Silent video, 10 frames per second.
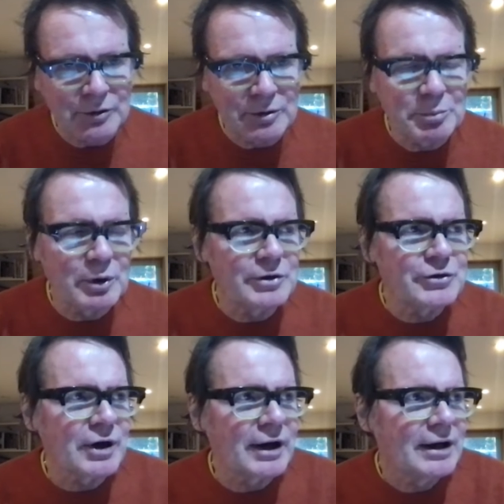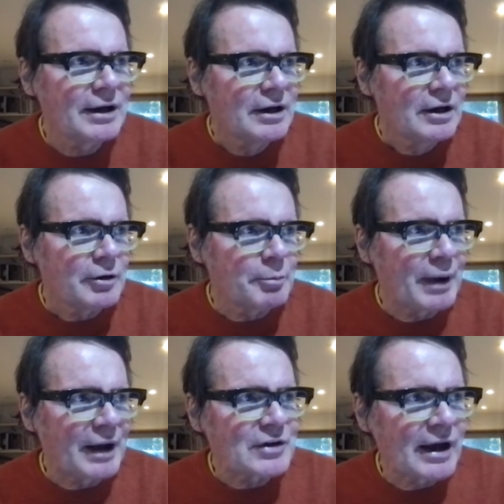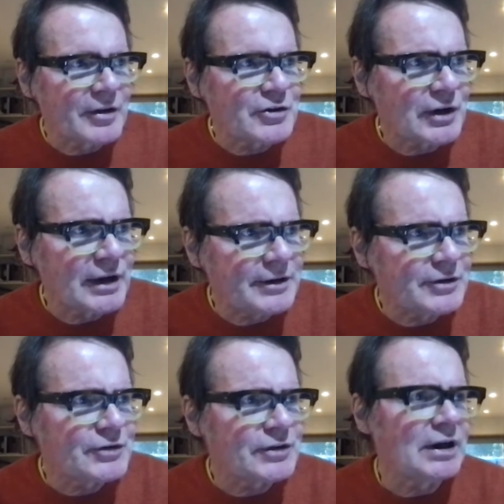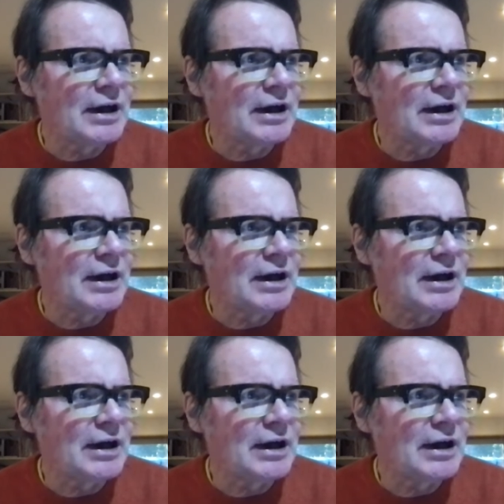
doing poetry. There were bands like the Slits